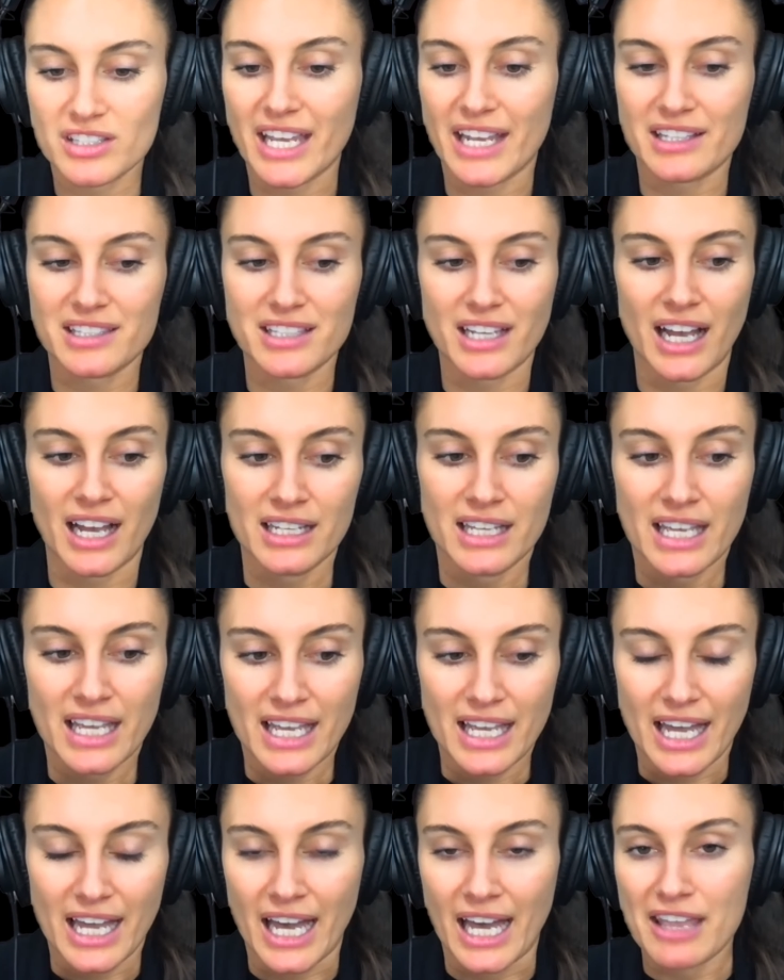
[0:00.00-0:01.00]
sector
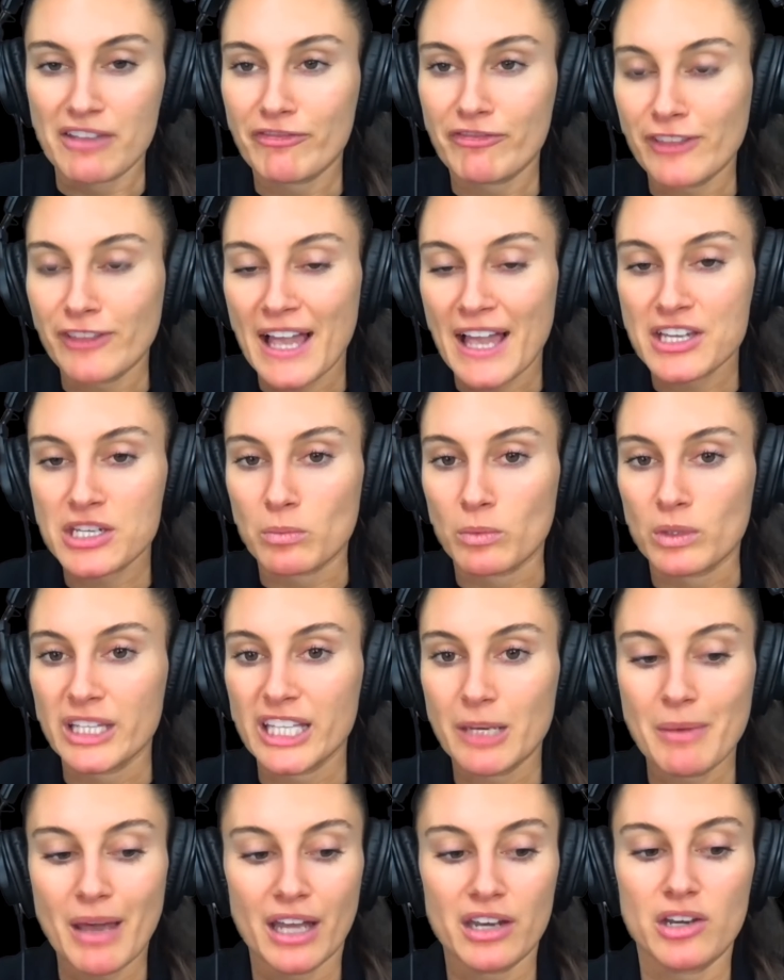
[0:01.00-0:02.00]
uh, inflation will
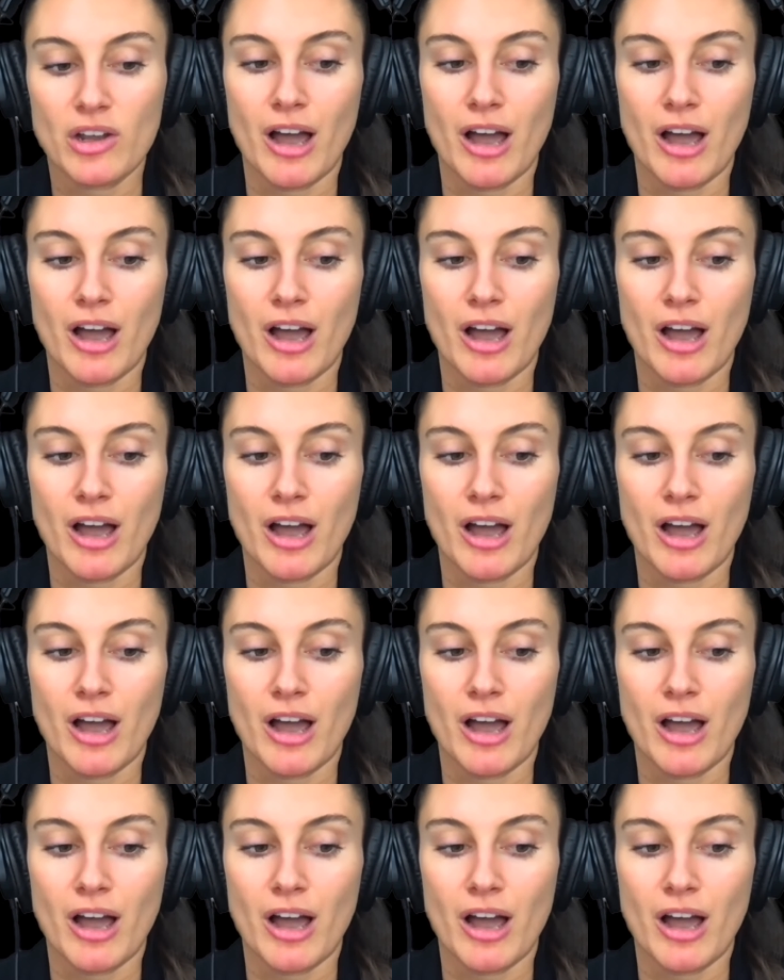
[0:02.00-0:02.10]
hit about